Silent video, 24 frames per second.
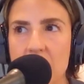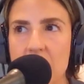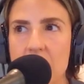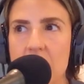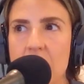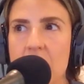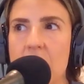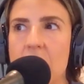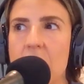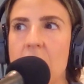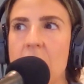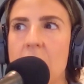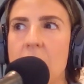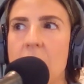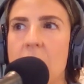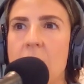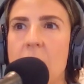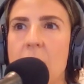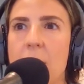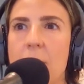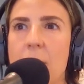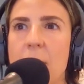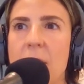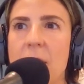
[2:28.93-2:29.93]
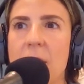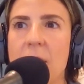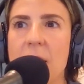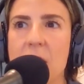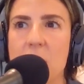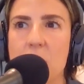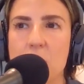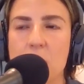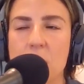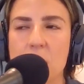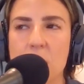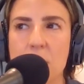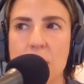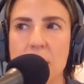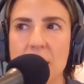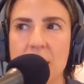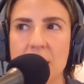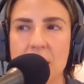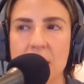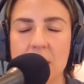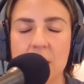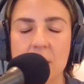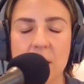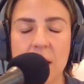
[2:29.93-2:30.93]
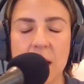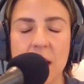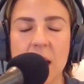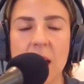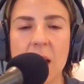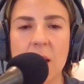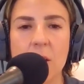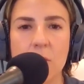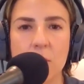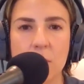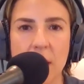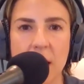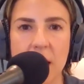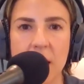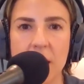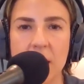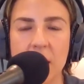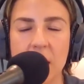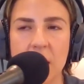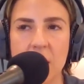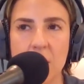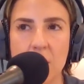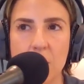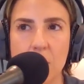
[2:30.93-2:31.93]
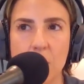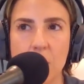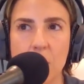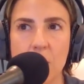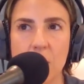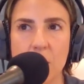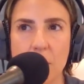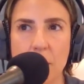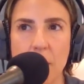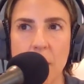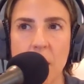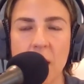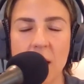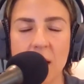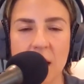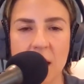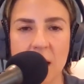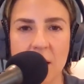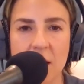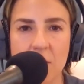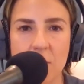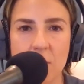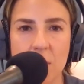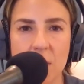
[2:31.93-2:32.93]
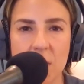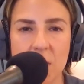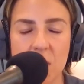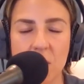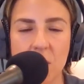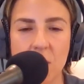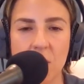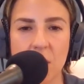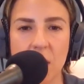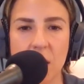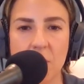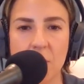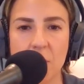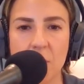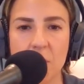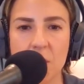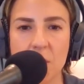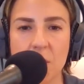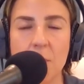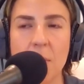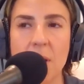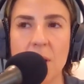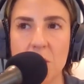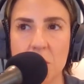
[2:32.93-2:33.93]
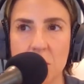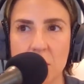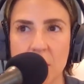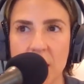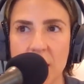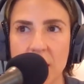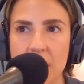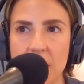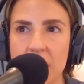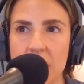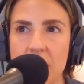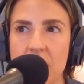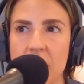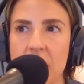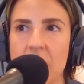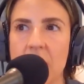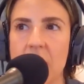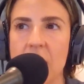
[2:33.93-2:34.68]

Mm-hmm. Um, and then you can basically iterate and improve upon it once you're able to measure it.